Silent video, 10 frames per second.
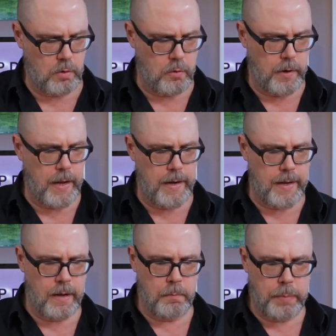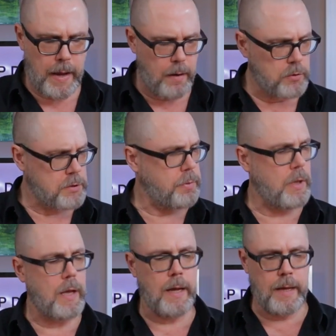creating power
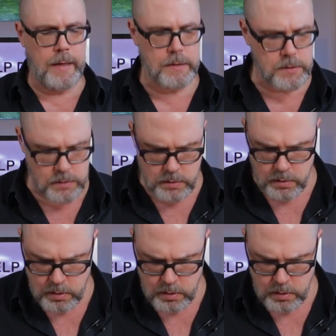supplies